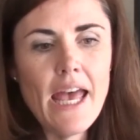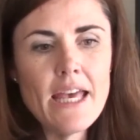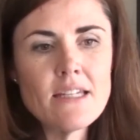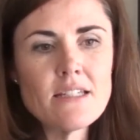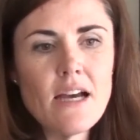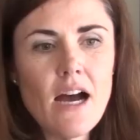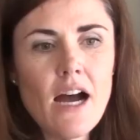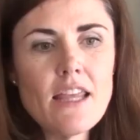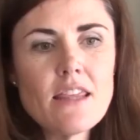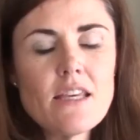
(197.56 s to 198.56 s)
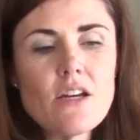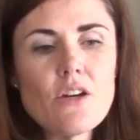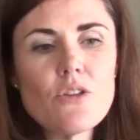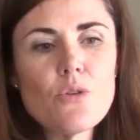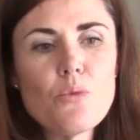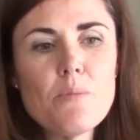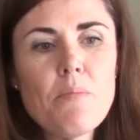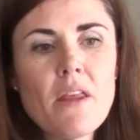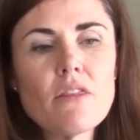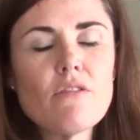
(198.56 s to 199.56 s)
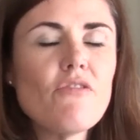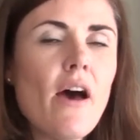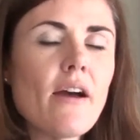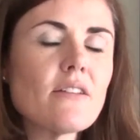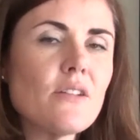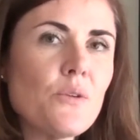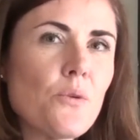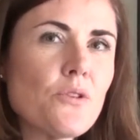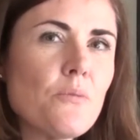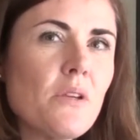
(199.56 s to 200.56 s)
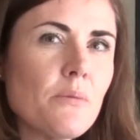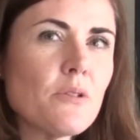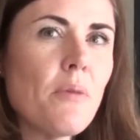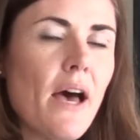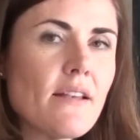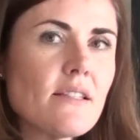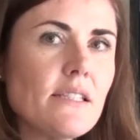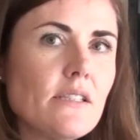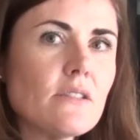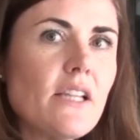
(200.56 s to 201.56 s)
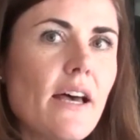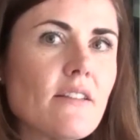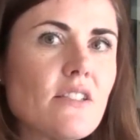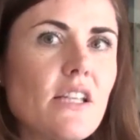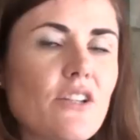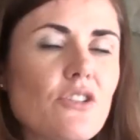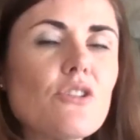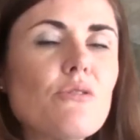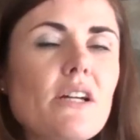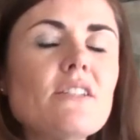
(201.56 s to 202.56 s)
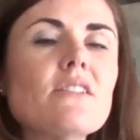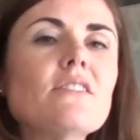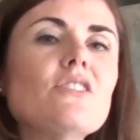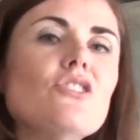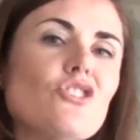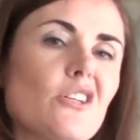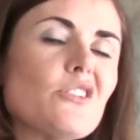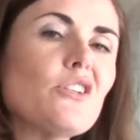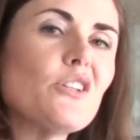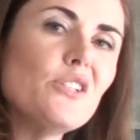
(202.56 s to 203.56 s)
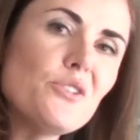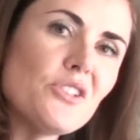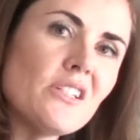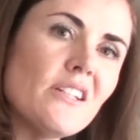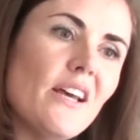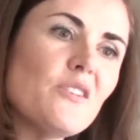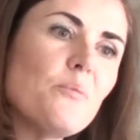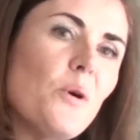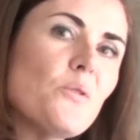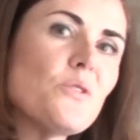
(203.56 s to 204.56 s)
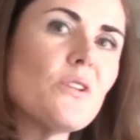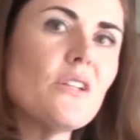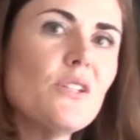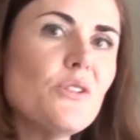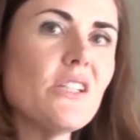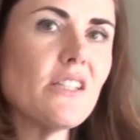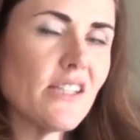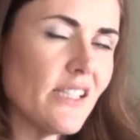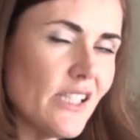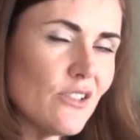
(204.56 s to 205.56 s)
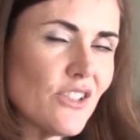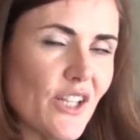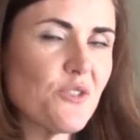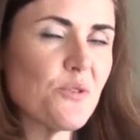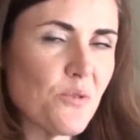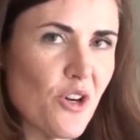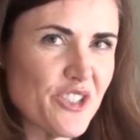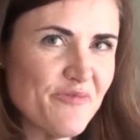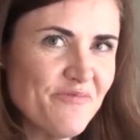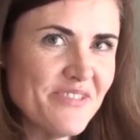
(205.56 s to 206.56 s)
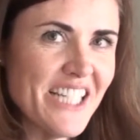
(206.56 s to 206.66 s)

And I think that we bent the facts in order to be able to pass the legal test to get to the right, just conclusion, as opposed to concluding that the legal test was wrong.